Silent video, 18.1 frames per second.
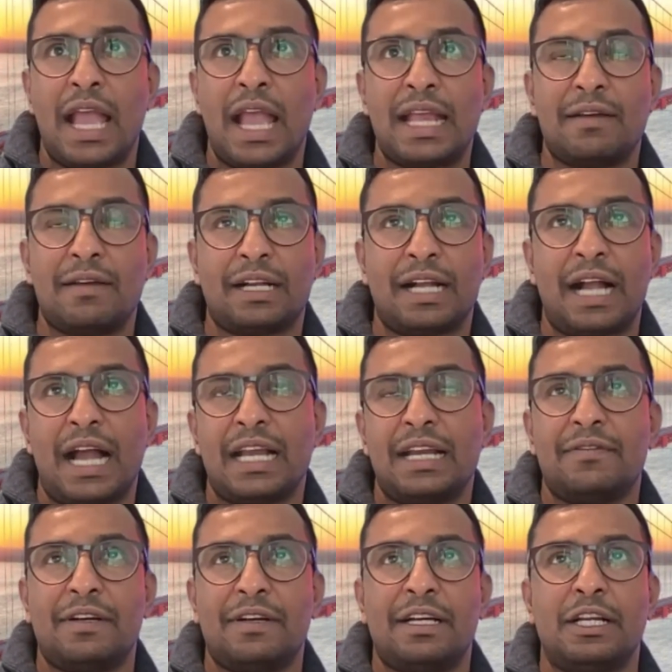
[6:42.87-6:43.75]
in a
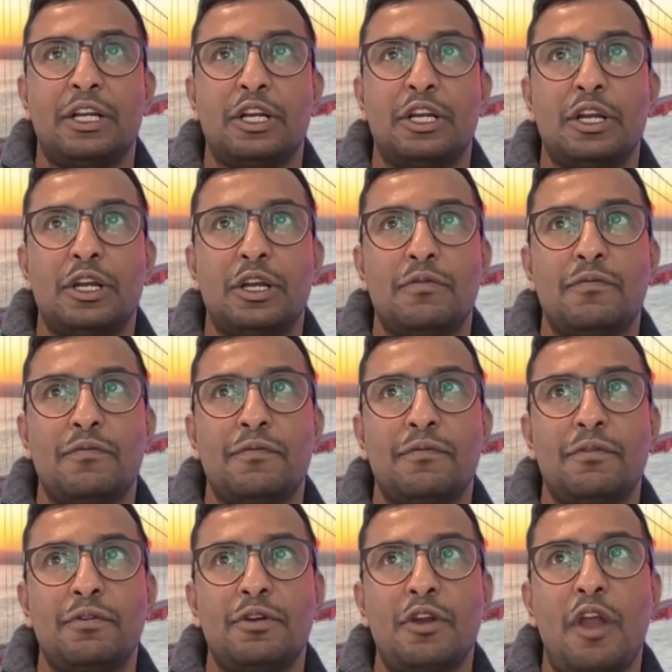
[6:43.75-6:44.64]
kind of a
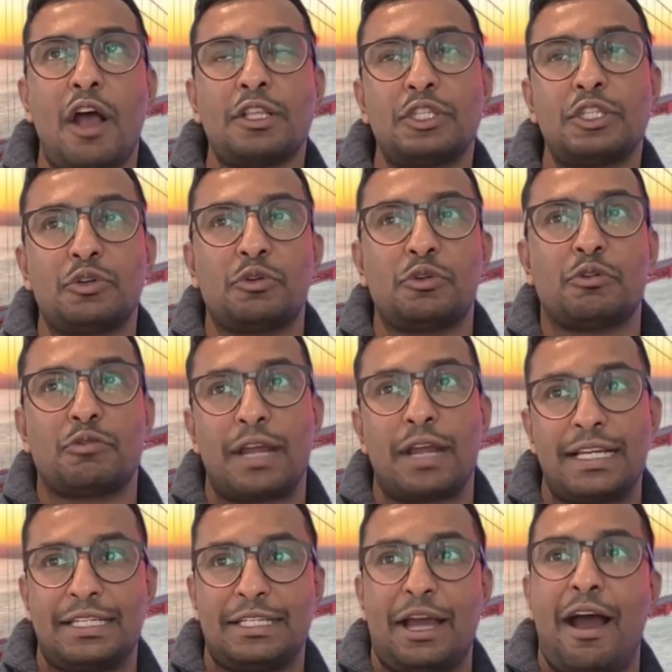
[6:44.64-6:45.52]
not so
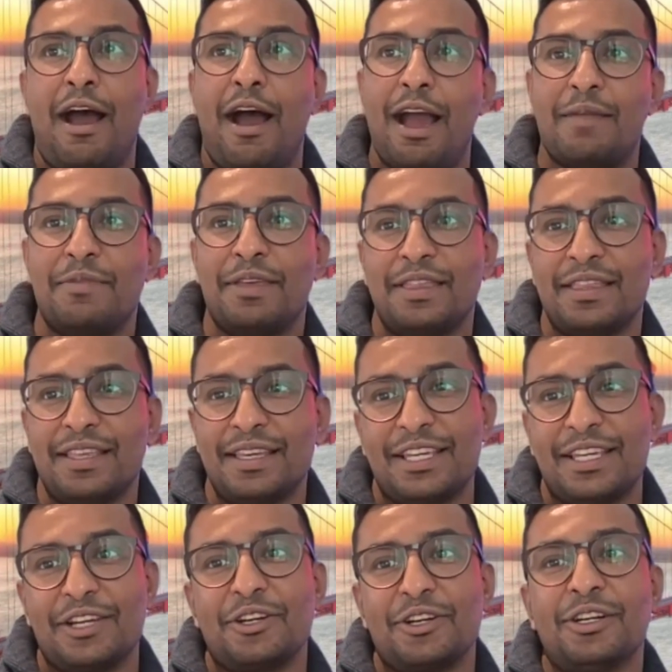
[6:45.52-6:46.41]
great time in the
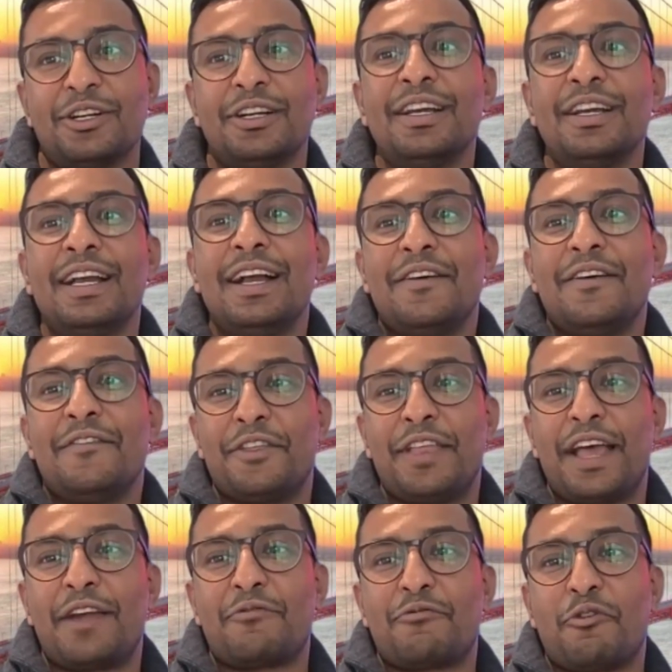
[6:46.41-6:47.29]
year for
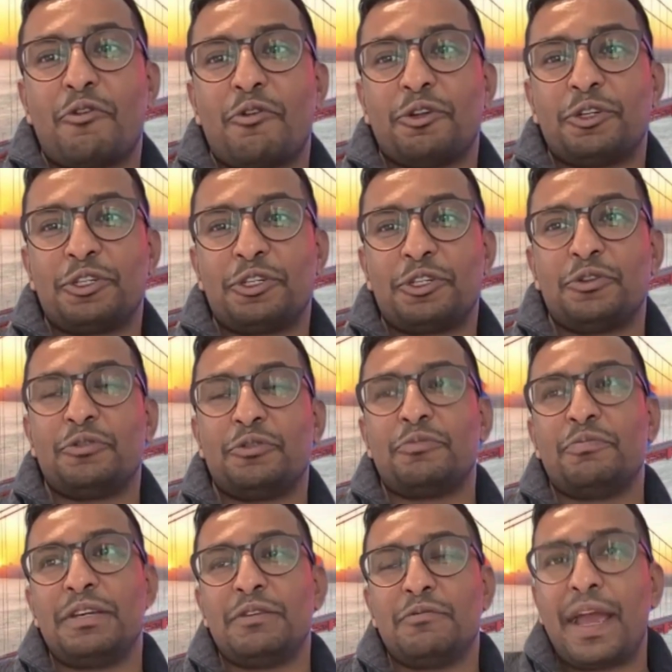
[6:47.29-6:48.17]
that role to
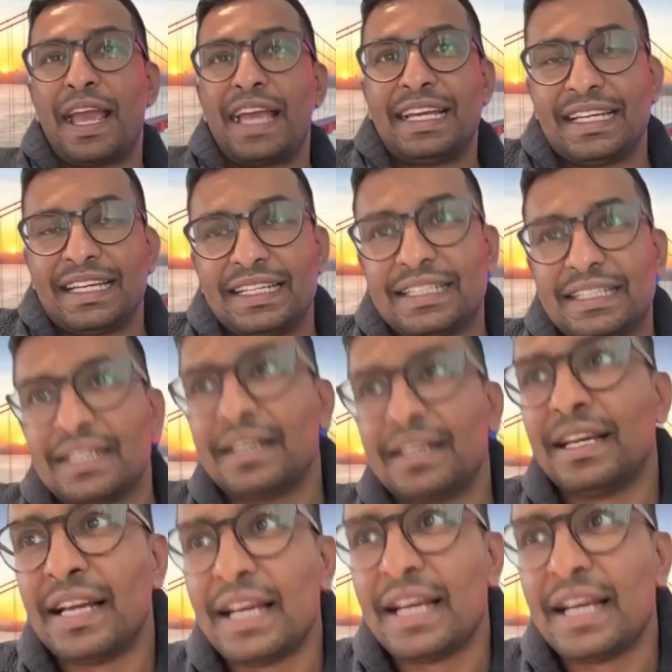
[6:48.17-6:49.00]
be vacant.